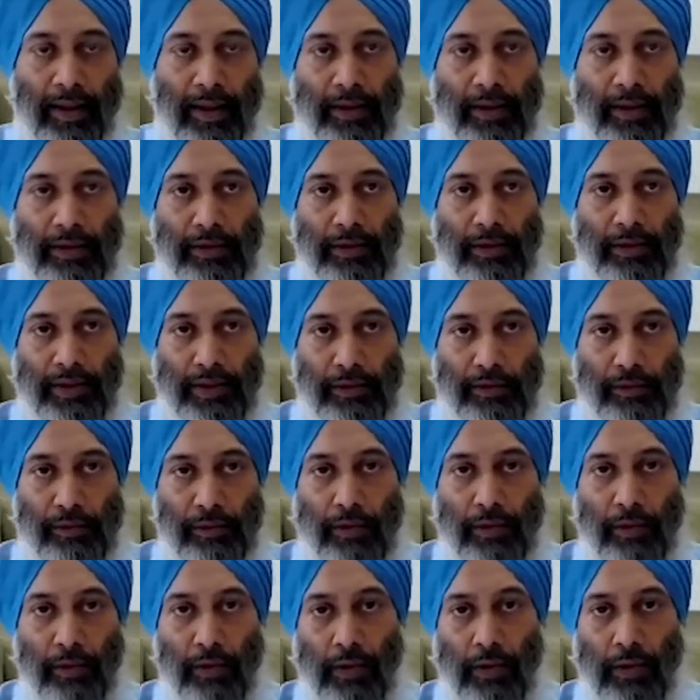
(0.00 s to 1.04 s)
So it
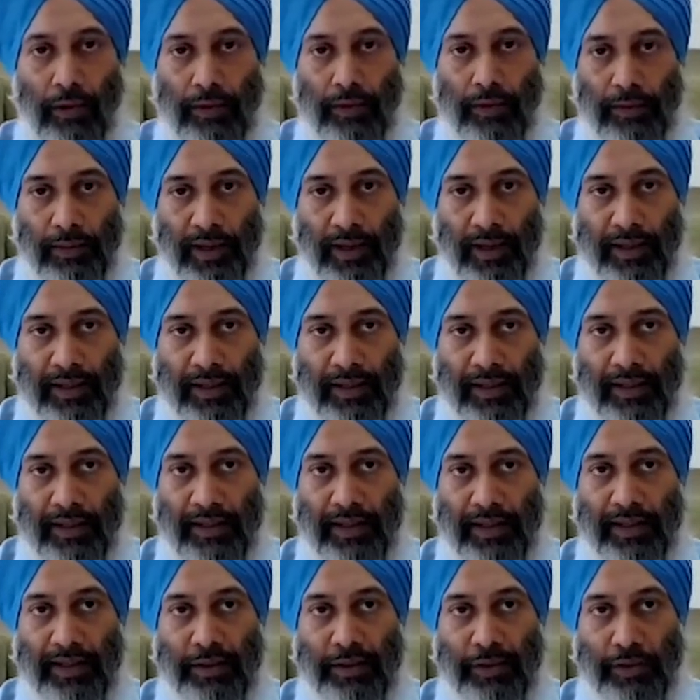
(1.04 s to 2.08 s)
would
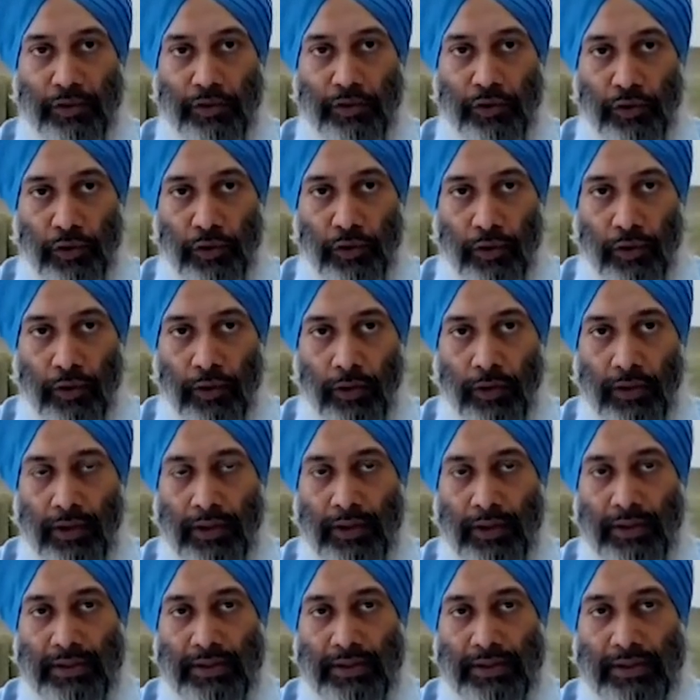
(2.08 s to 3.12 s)
automatically ensure
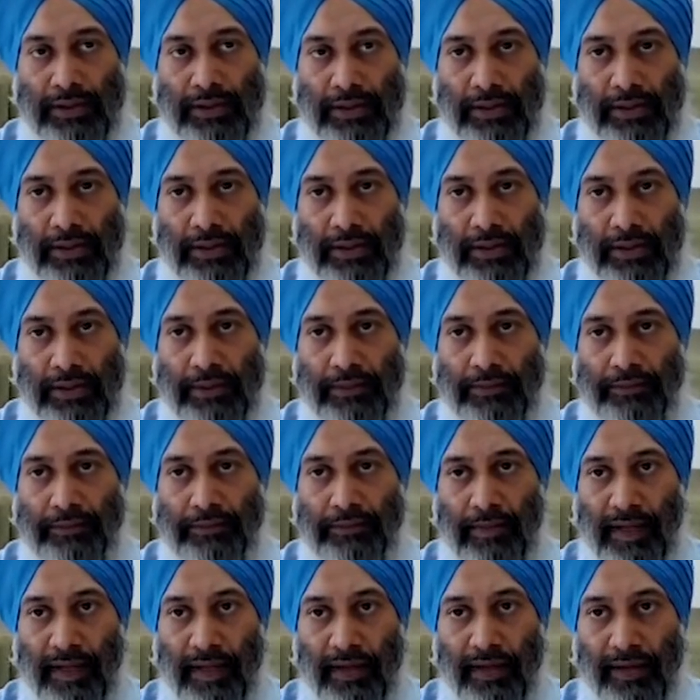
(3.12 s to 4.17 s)
a certain
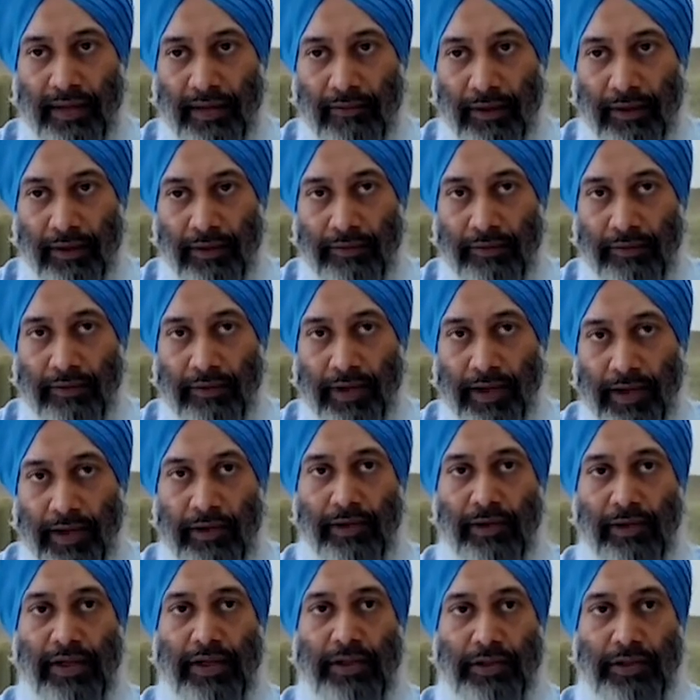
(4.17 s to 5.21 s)
level of
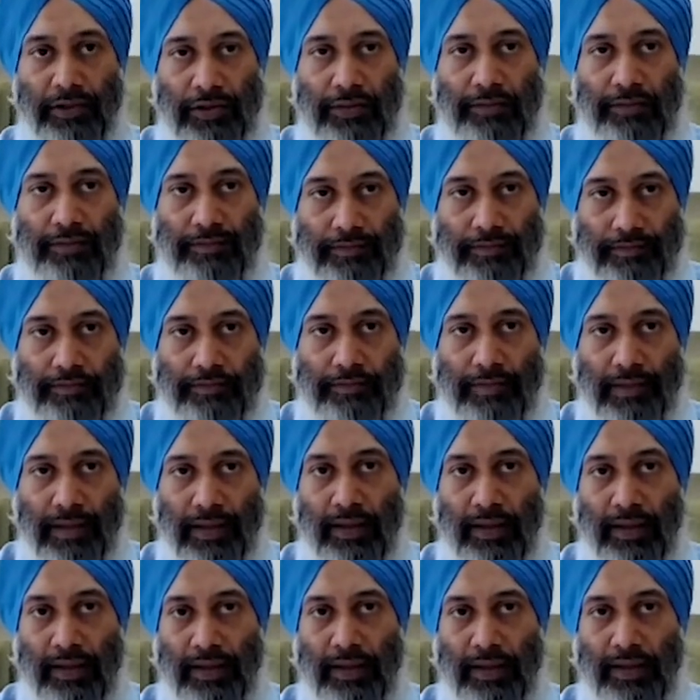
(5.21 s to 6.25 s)
regulation
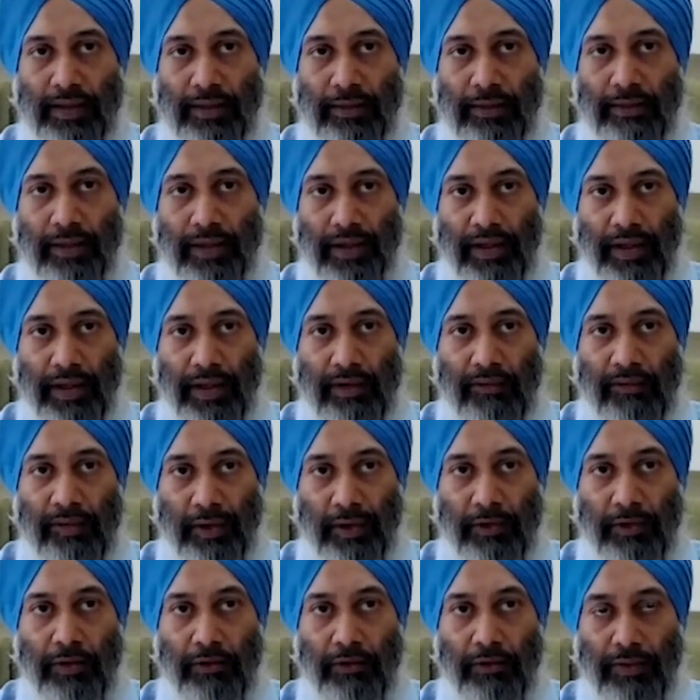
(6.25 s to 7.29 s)
in the
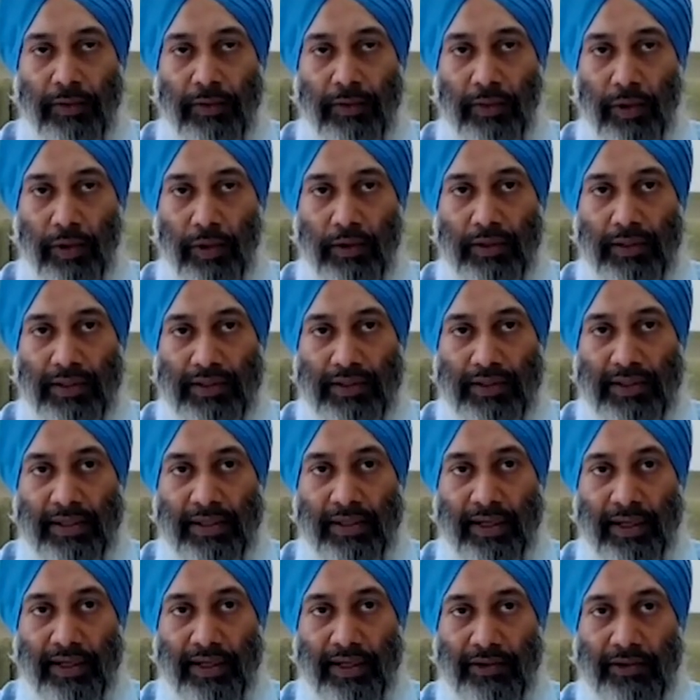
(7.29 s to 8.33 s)
behavior of the bodies
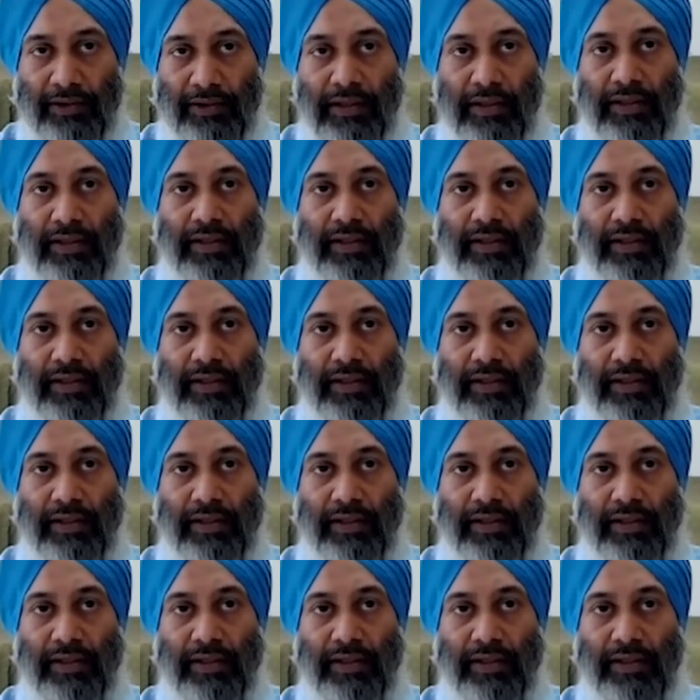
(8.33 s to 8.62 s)
that actually